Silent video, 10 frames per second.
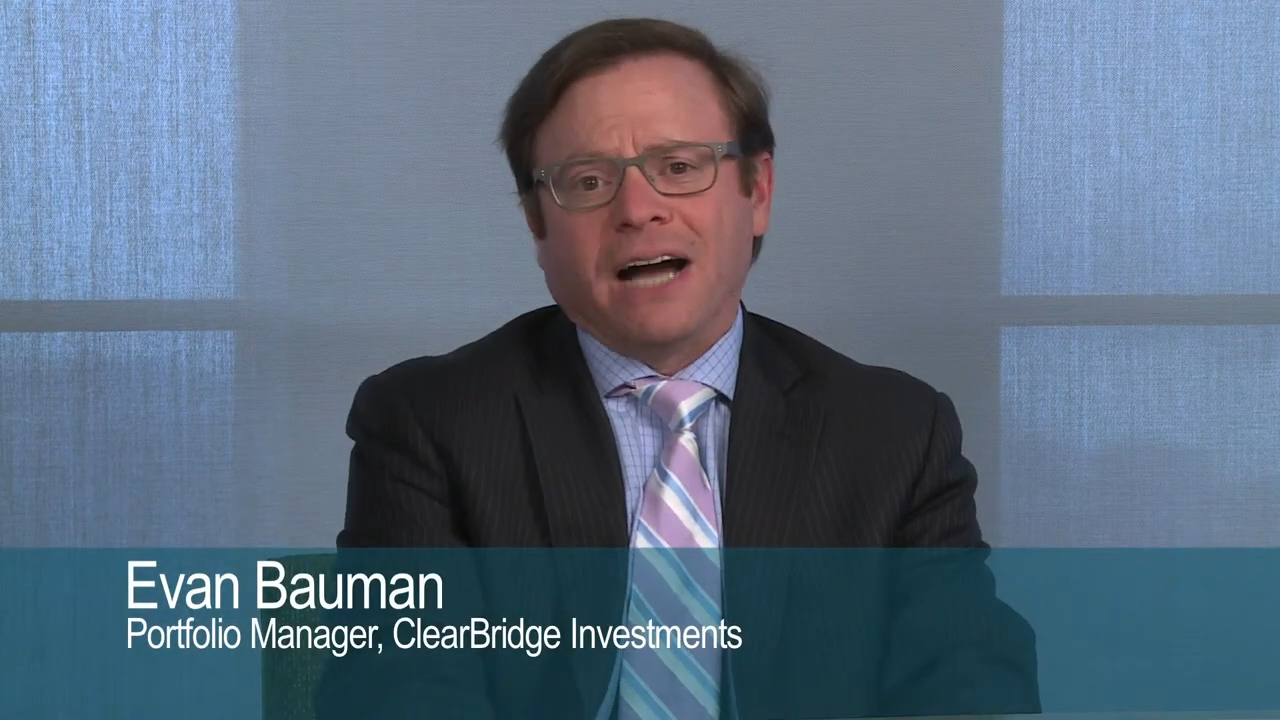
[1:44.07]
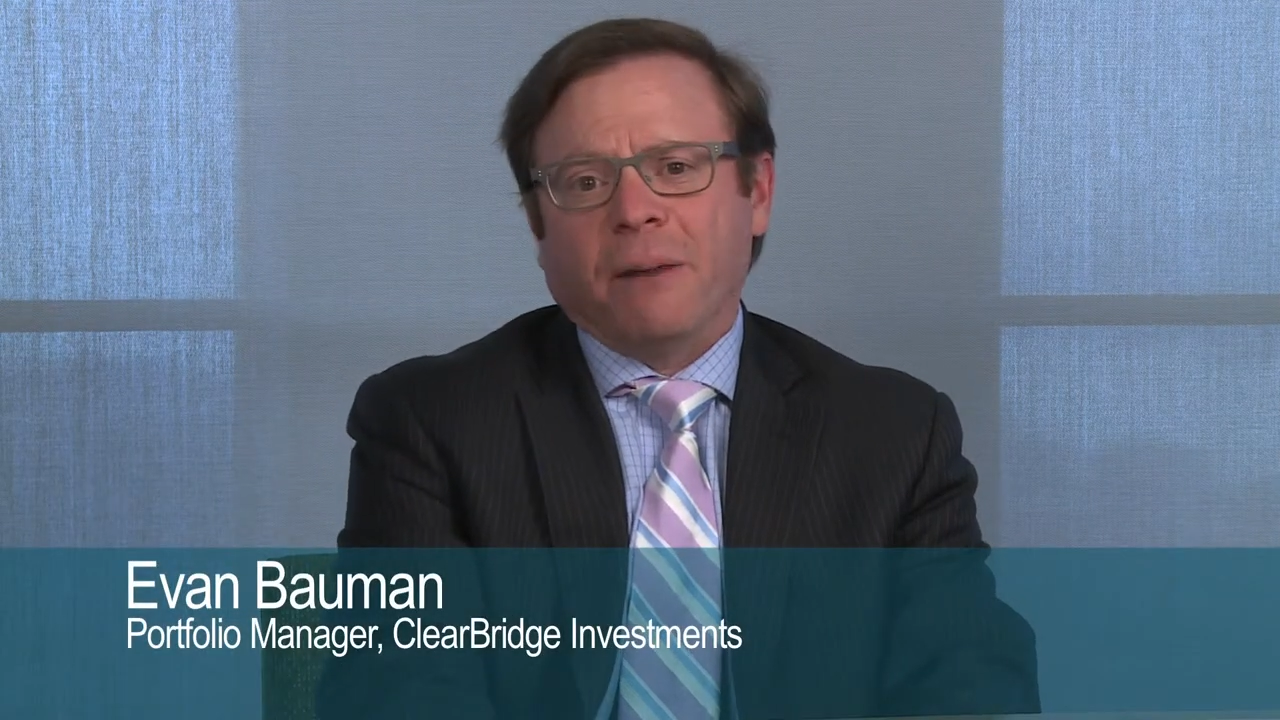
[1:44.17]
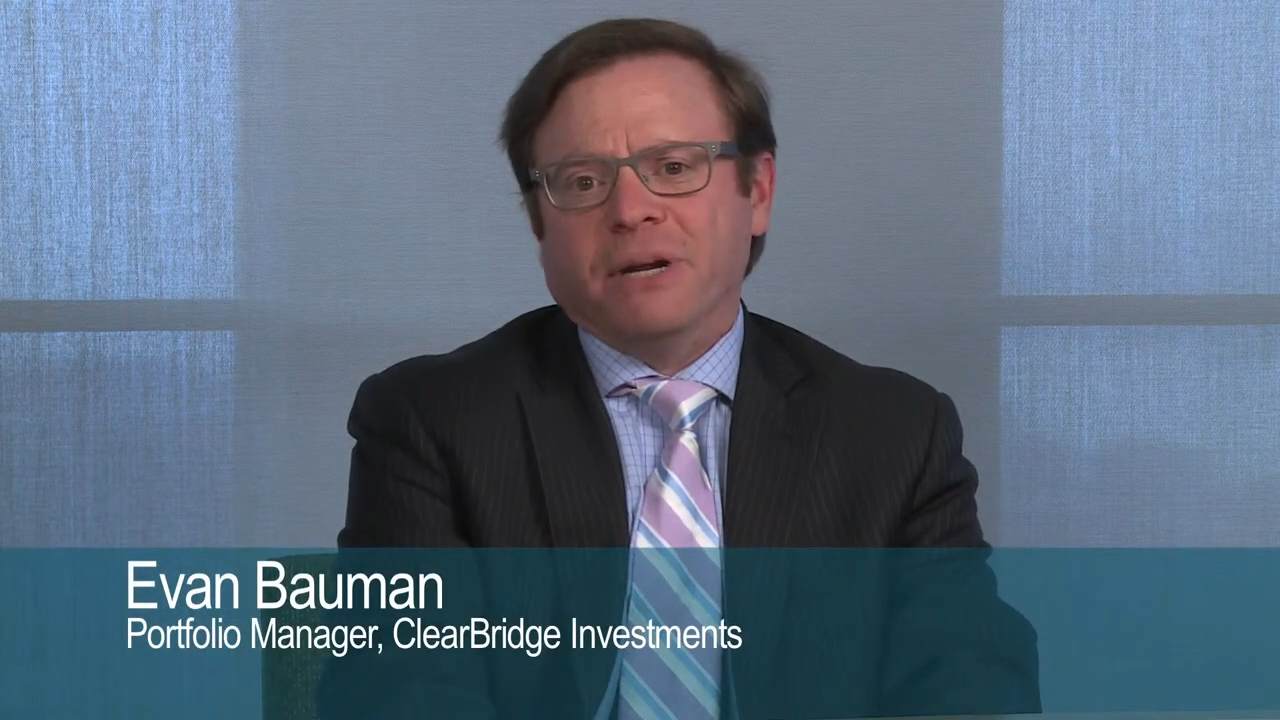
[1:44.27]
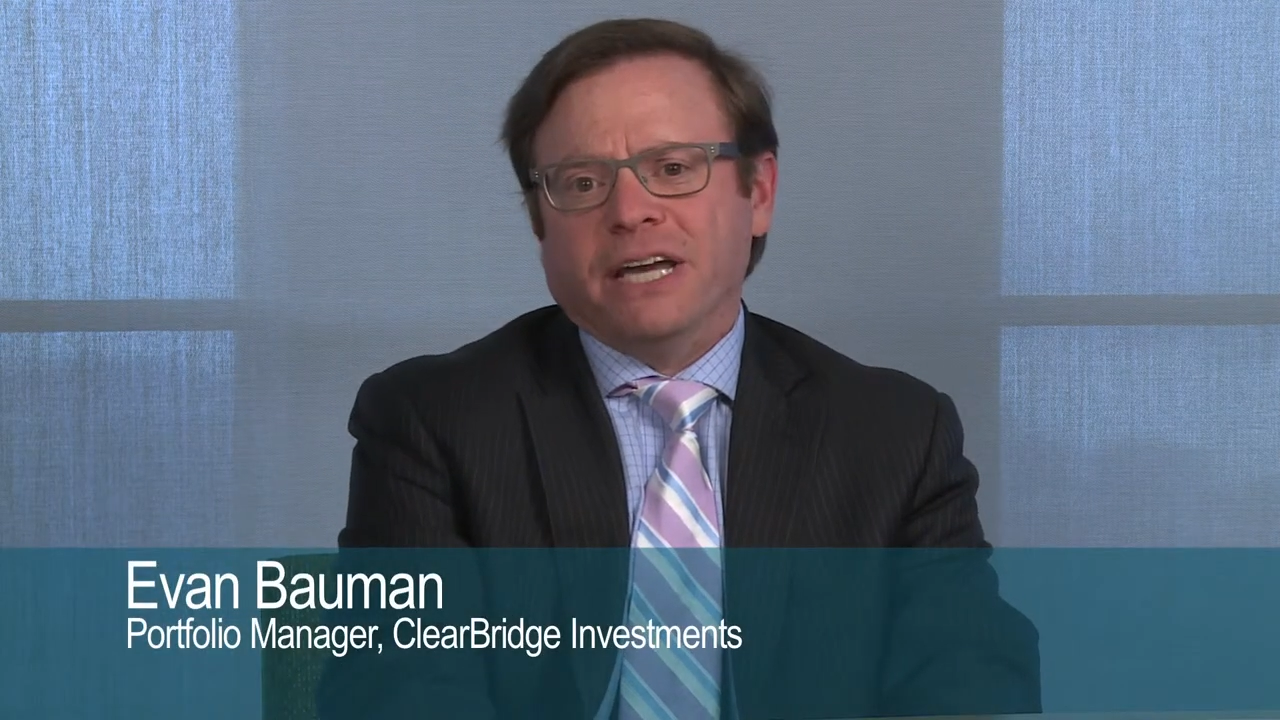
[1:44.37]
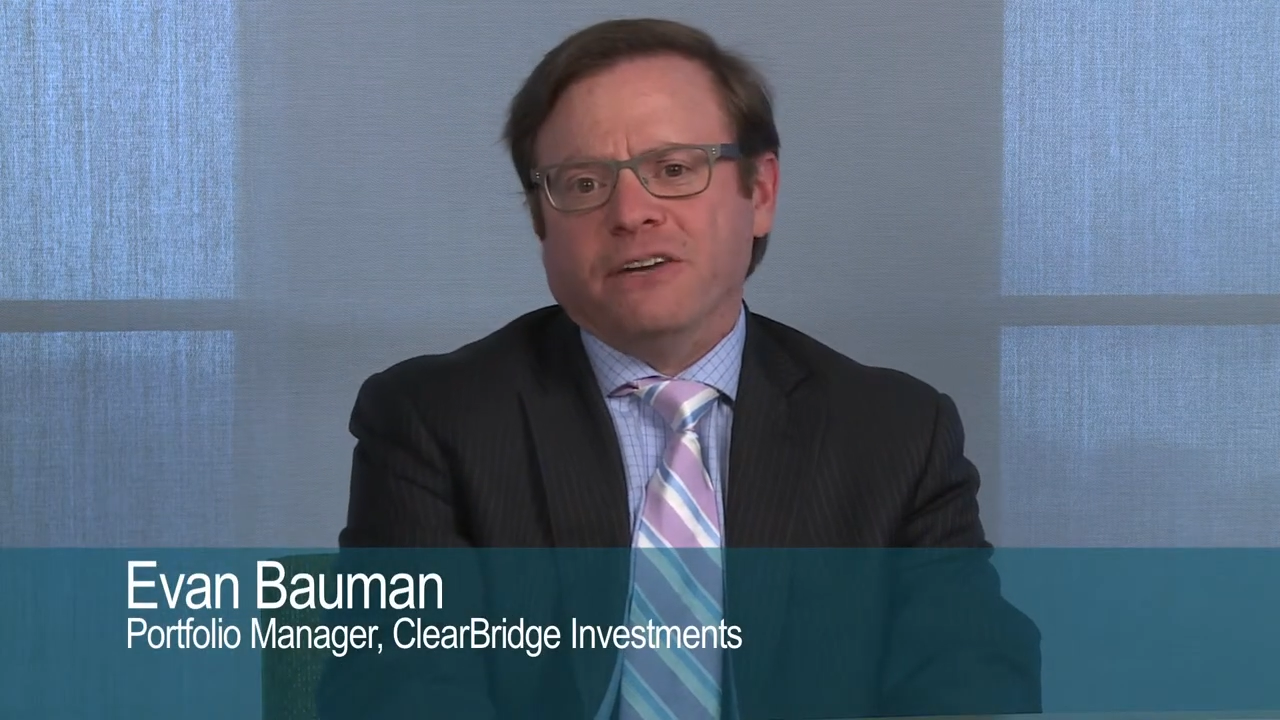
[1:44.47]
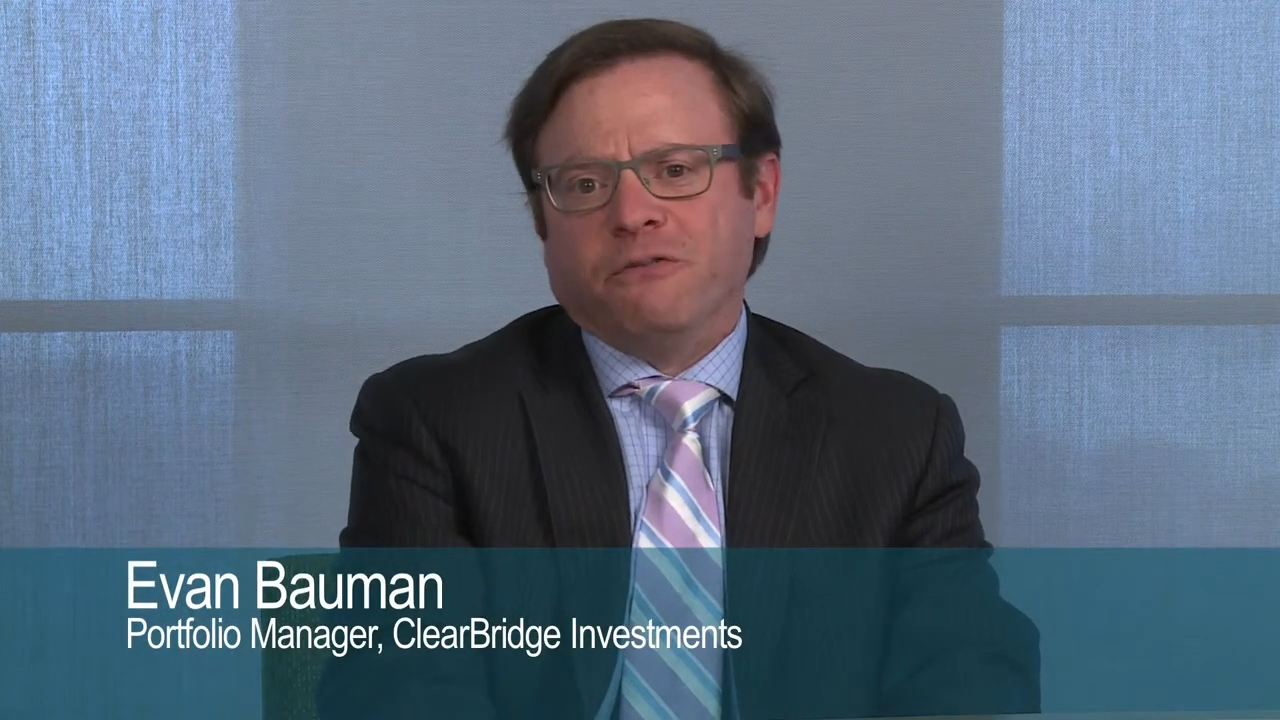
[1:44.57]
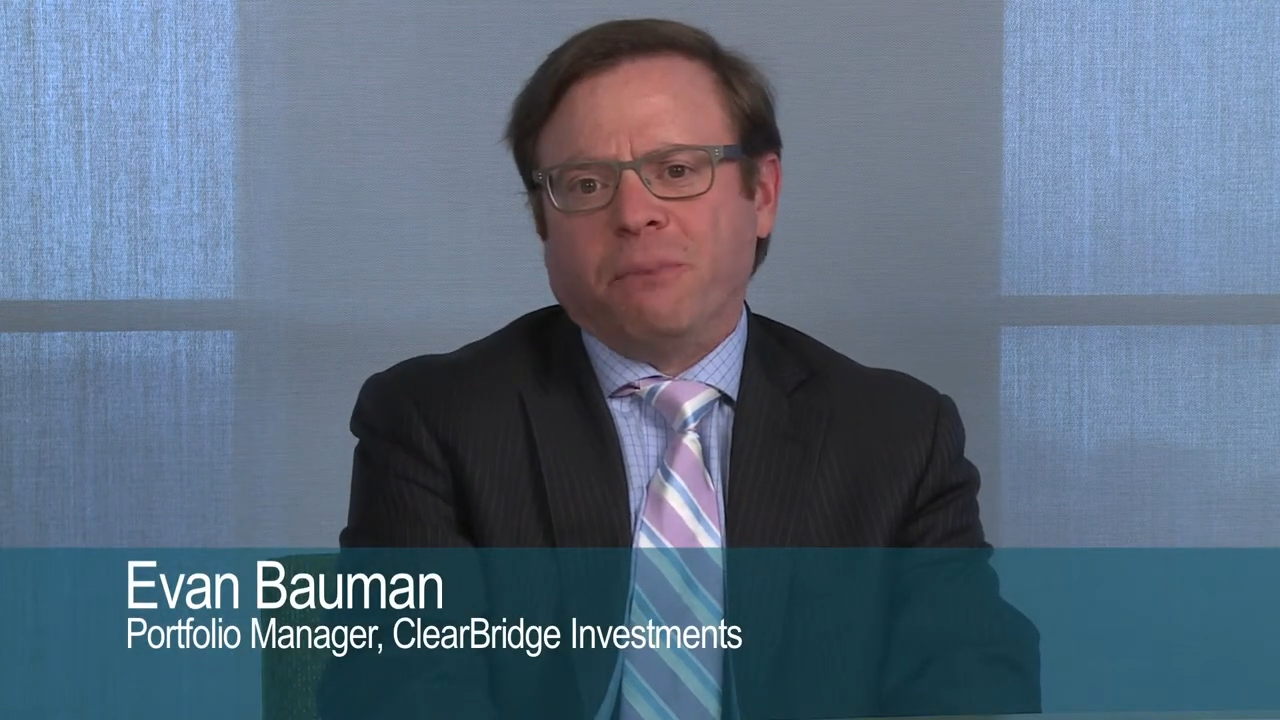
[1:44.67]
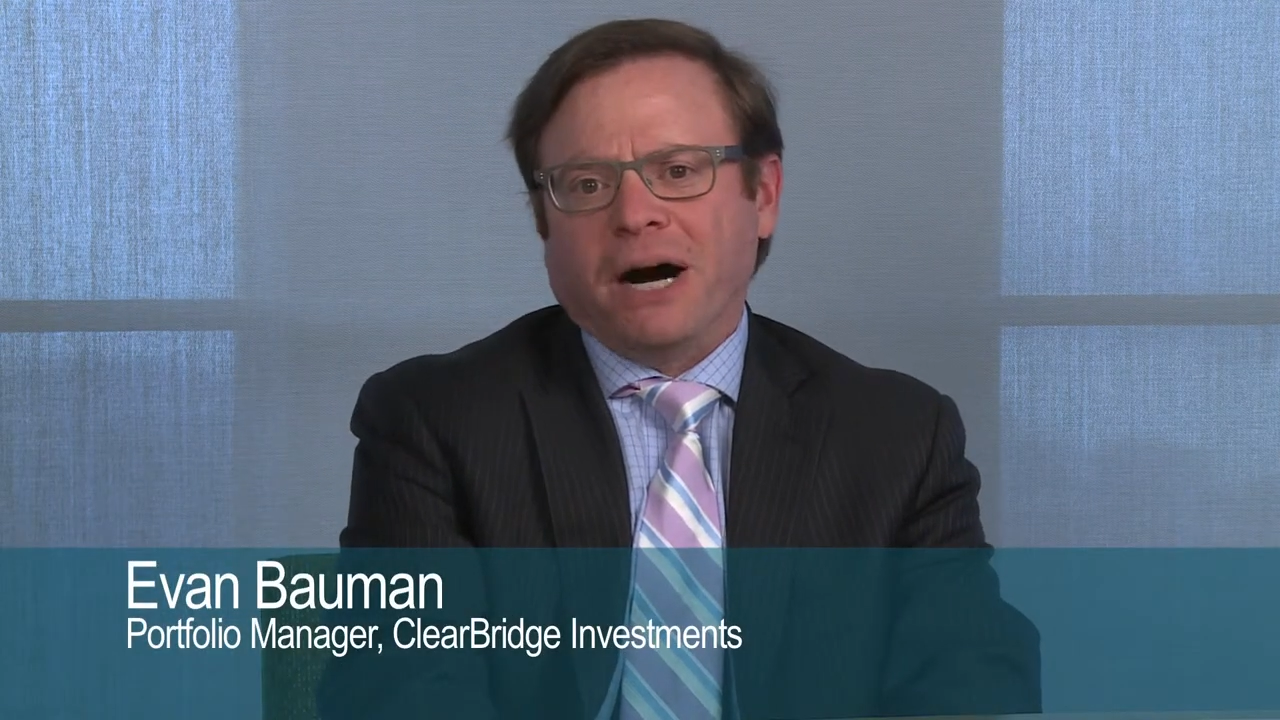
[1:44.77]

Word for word: accommodative